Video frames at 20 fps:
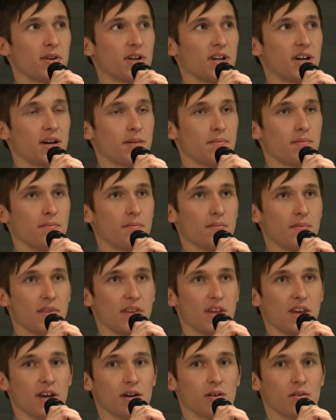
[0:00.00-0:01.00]
But um,
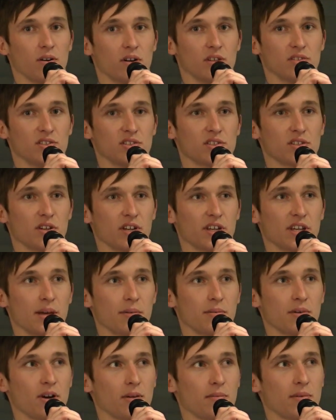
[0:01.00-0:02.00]
yeah, I just got to
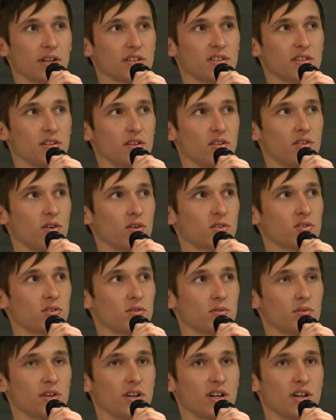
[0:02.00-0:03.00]
keep going back to the
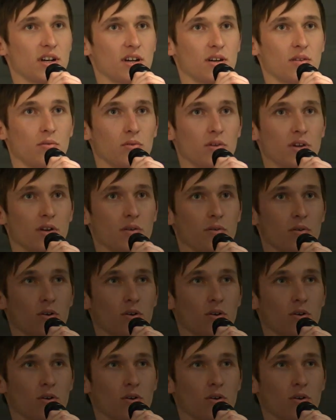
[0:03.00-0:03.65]
doctor and uh, we'll get it